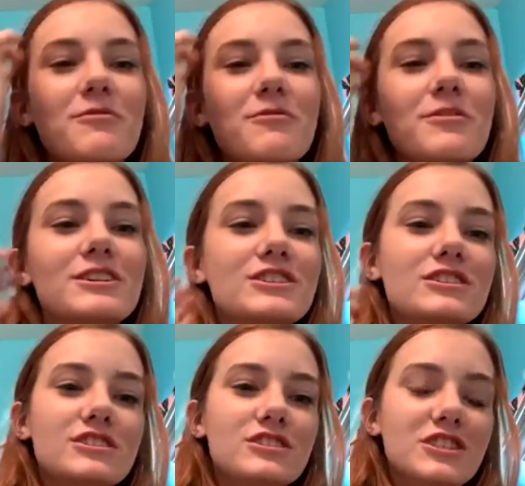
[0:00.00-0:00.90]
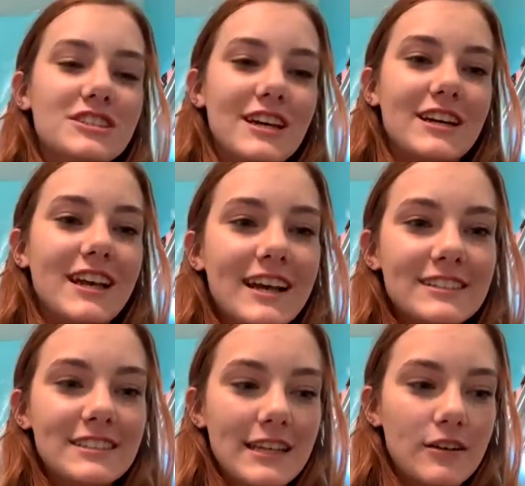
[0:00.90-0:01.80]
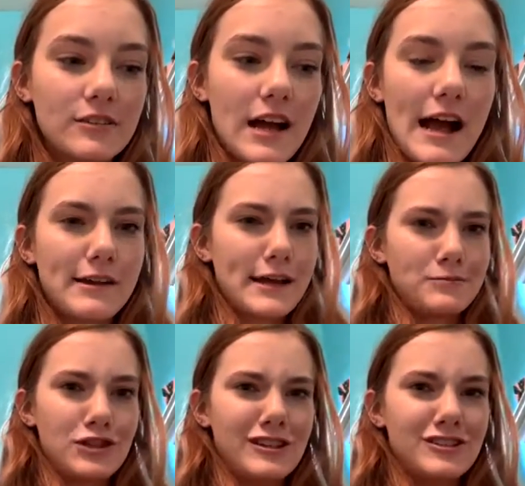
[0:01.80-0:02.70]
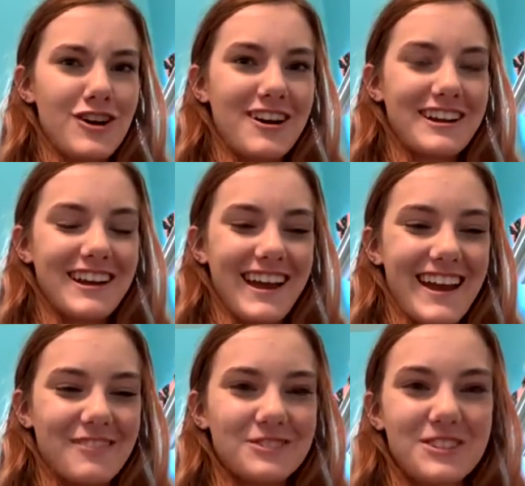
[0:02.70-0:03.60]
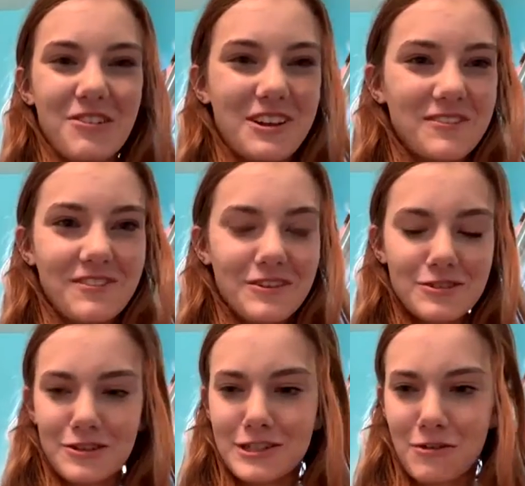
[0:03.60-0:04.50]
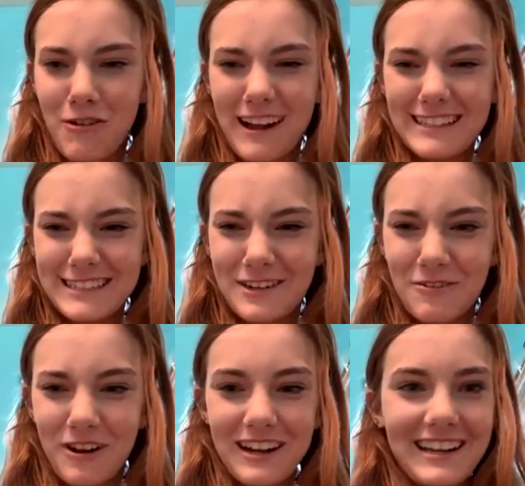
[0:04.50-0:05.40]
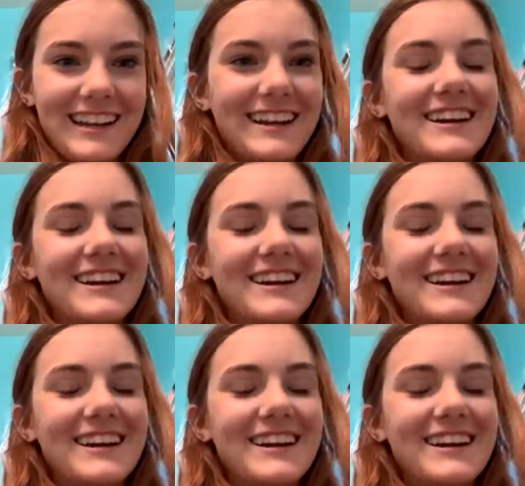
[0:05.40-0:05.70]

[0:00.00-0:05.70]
then when she said Kenzie, I kept trying to talk, and I was so confused. I was like, why isn't it working?